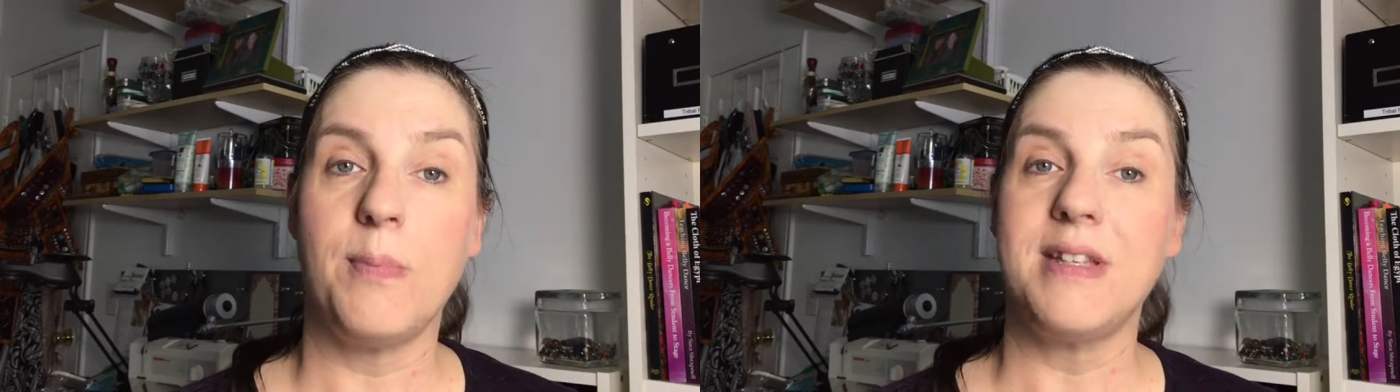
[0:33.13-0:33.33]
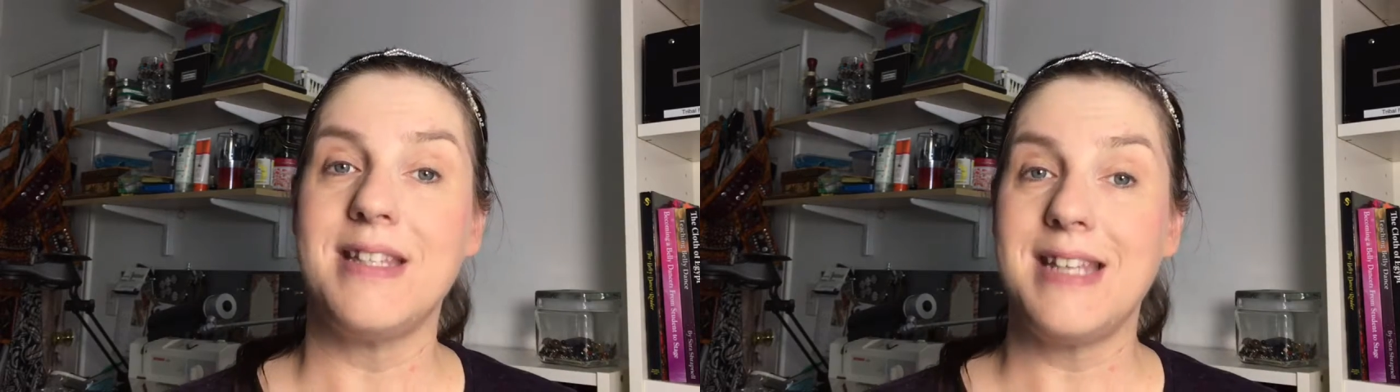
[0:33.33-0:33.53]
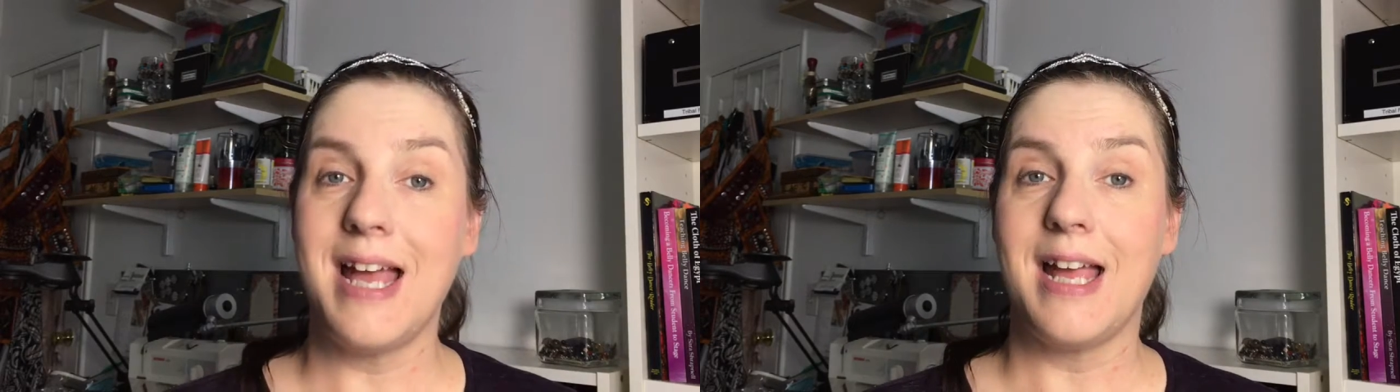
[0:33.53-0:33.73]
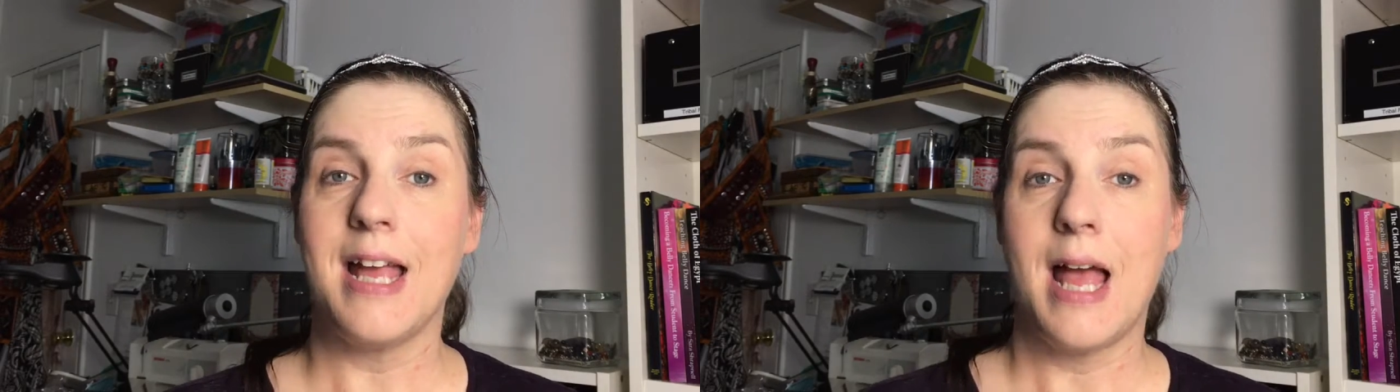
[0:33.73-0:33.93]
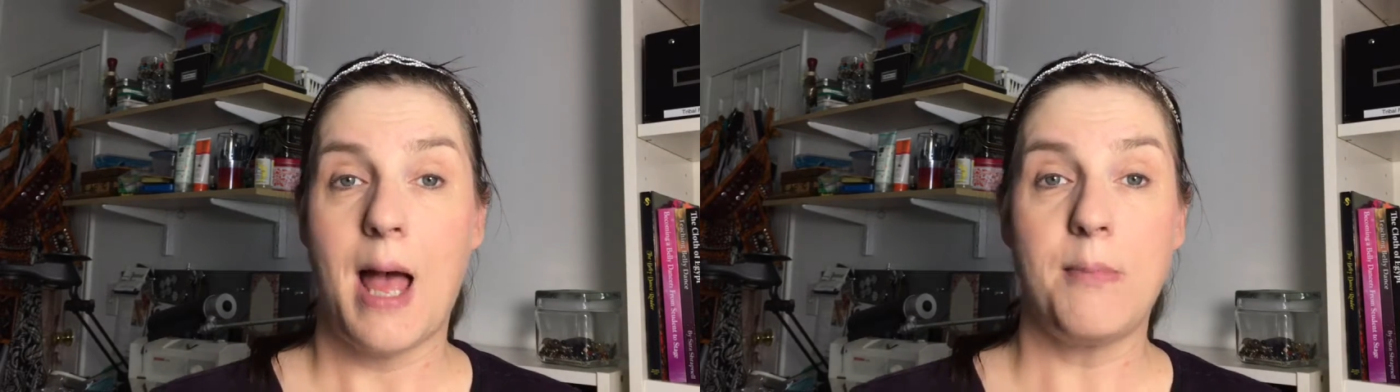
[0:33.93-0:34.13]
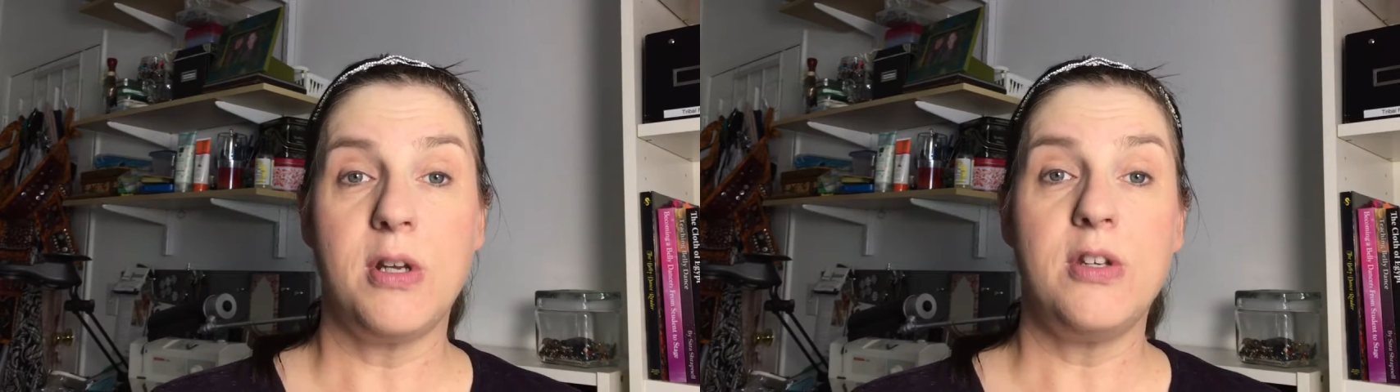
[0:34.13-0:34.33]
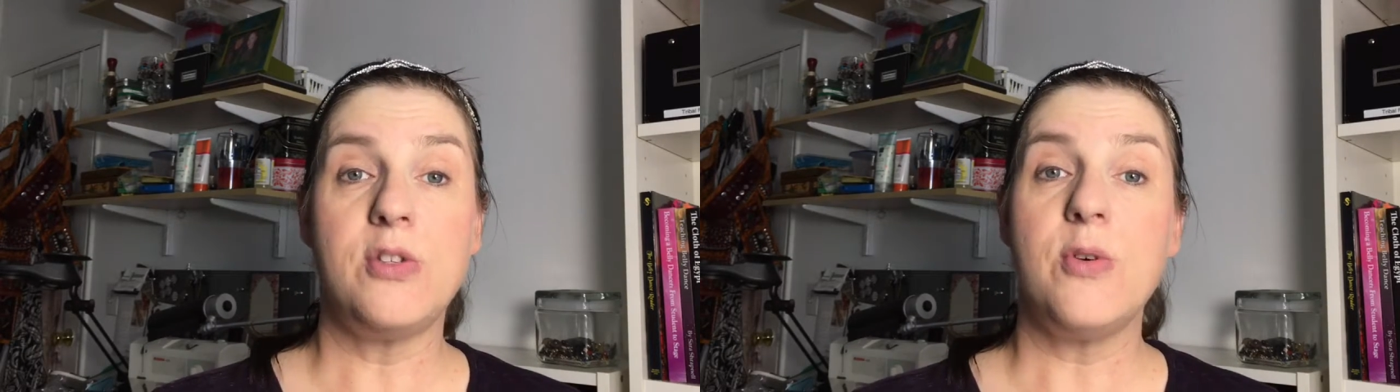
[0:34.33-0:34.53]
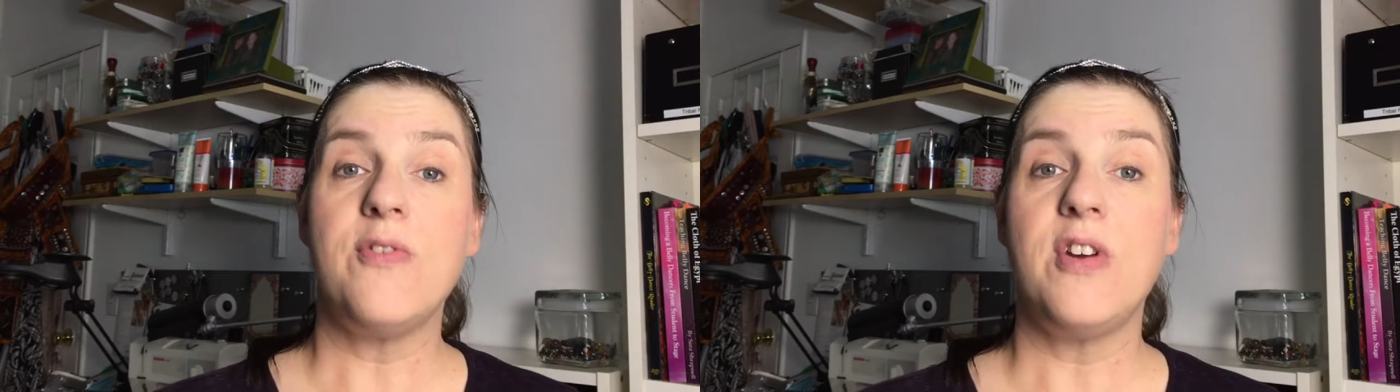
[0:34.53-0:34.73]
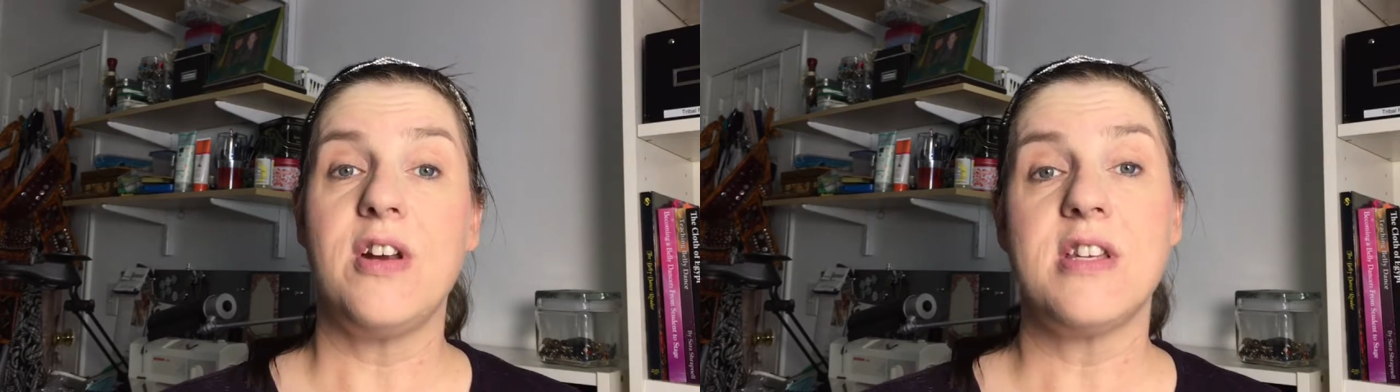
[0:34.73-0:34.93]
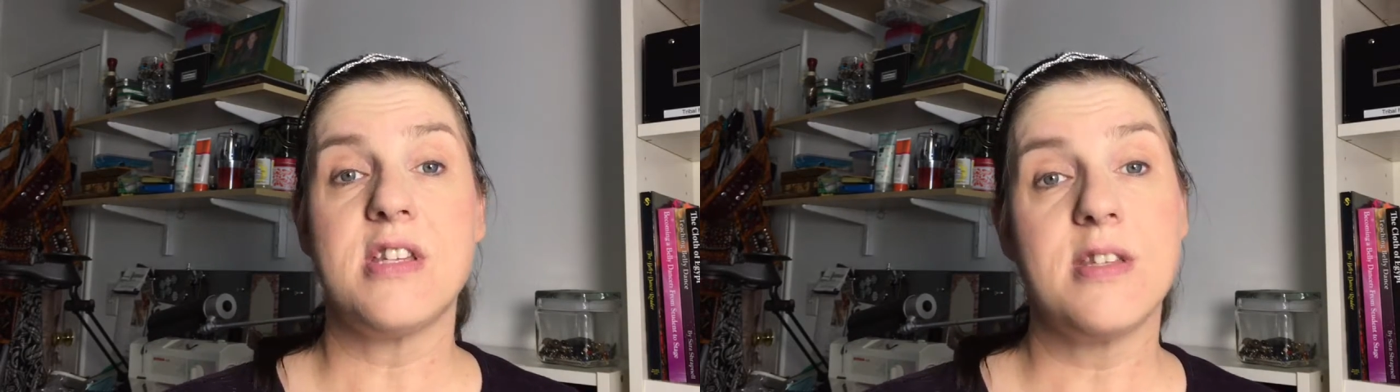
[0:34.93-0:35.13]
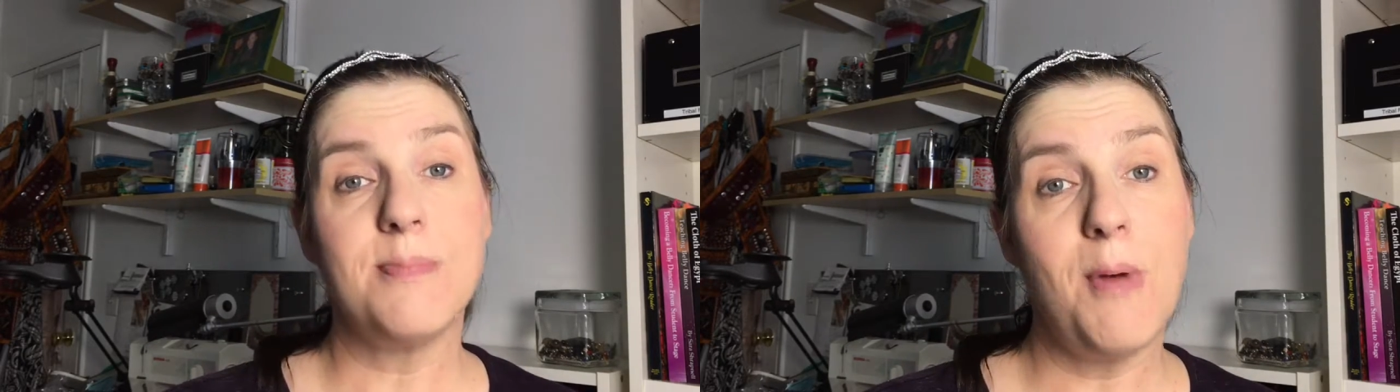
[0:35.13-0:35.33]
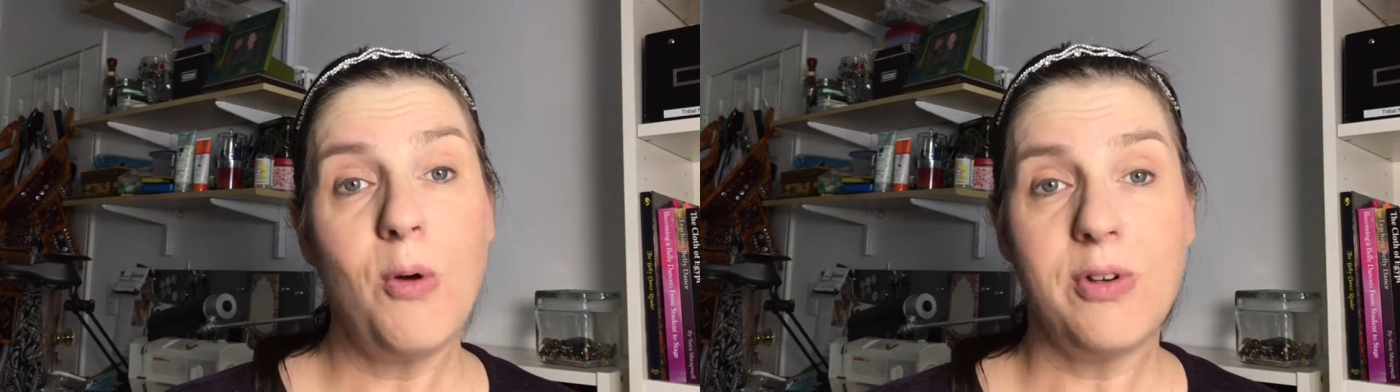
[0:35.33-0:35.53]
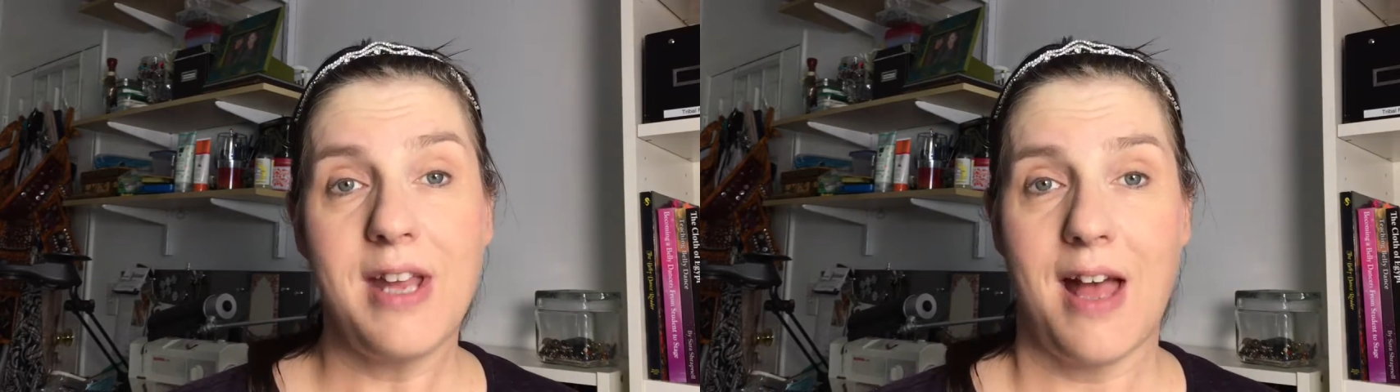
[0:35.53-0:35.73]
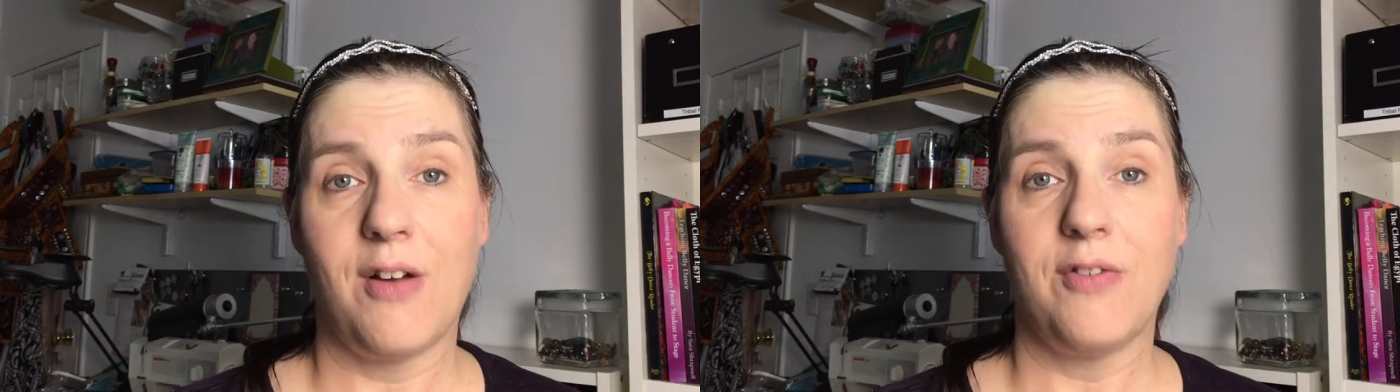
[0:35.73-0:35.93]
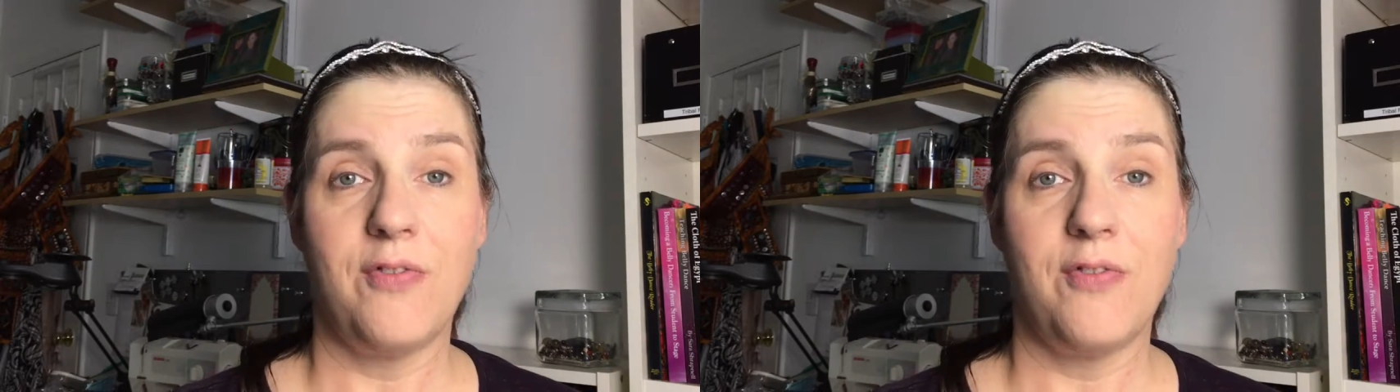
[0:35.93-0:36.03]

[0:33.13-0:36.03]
but today I'm going to do a very smoked out,